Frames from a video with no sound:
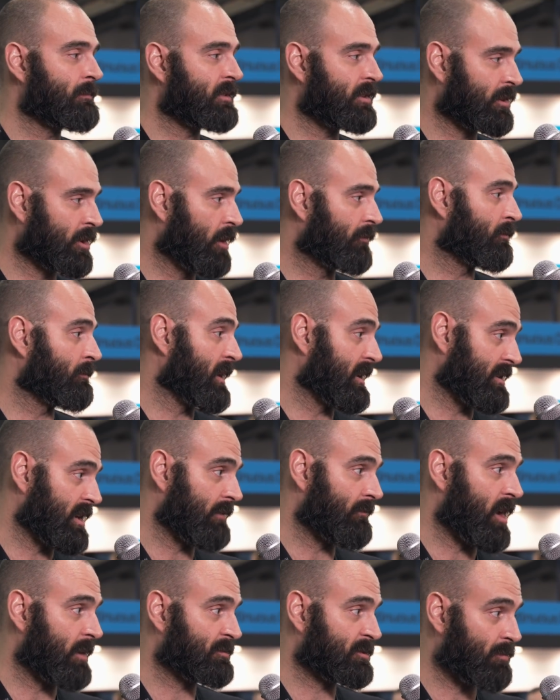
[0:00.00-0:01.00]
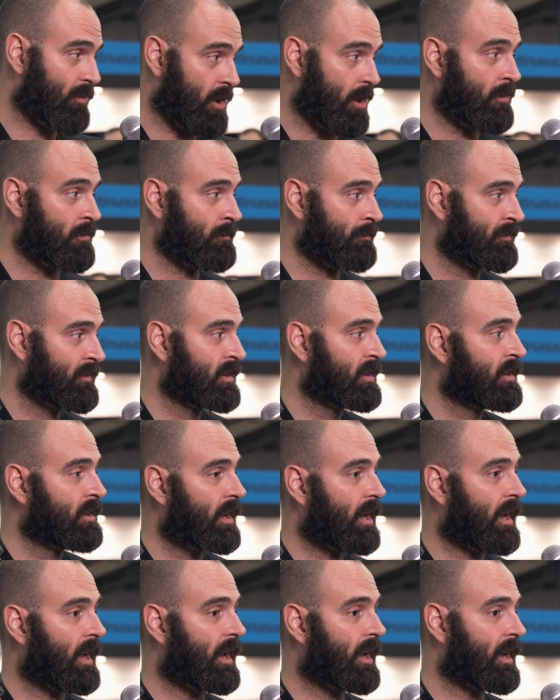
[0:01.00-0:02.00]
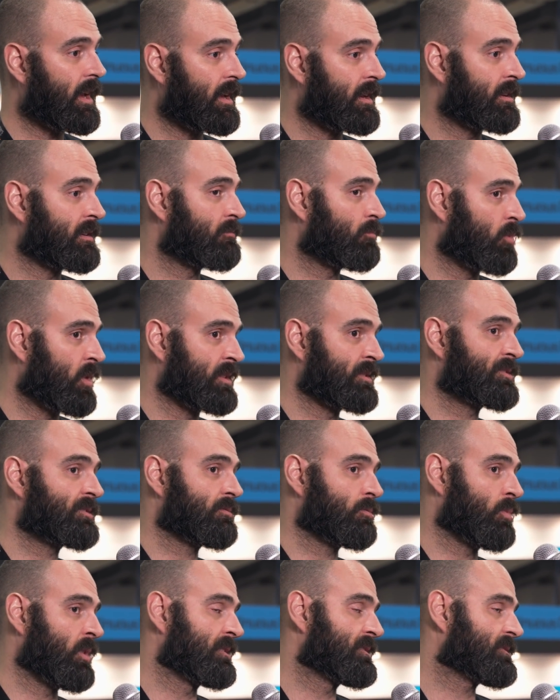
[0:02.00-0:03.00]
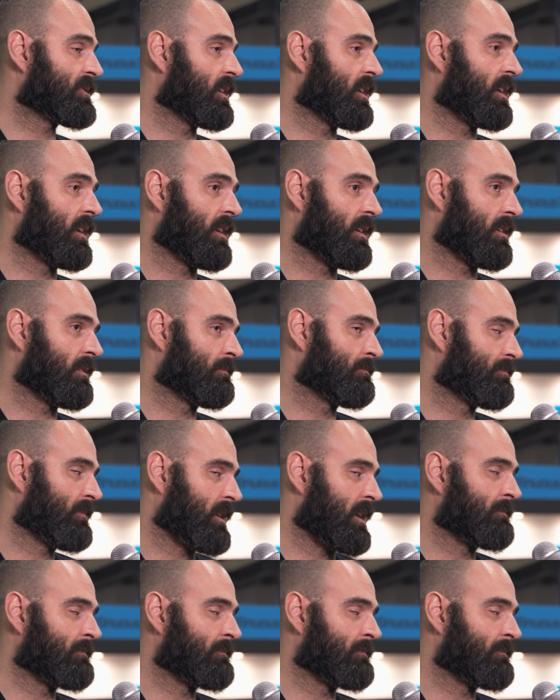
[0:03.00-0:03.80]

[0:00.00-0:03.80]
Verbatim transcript: I'm going to go for my DevOps Pro. And once once uh,